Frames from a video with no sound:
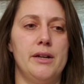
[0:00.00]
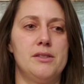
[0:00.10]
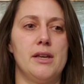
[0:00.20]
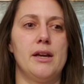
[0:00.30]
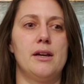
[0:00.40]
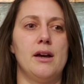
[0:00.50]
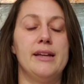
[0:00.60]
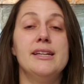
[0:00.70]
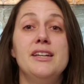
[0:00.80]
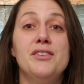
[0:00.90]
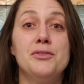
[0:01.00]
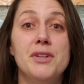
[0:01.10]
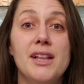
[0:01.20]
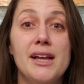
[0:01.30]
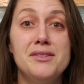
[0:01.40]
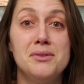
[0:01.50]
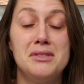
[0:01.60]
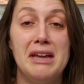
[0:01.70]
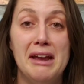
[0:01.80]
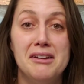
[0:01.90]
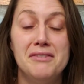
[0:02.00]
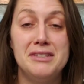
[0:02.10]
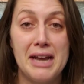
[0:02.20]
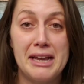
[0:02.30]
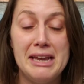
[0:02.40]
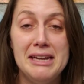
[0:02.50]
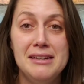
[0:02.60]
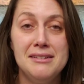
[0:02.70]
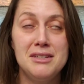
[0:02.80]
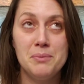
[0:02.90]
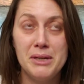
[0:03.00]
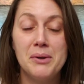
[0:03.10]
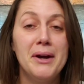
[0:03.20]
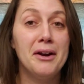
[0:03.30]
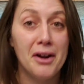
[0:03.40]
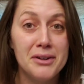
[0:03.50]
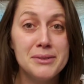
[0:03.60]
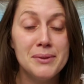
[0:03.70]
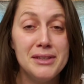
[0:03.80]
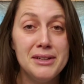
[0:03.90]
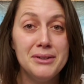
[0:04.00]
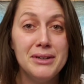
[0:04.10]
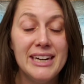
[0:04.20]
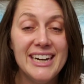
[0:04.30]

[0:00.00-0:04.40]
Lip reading: it's like I didn't even realize it was the end of a decade, to be quite honest with you.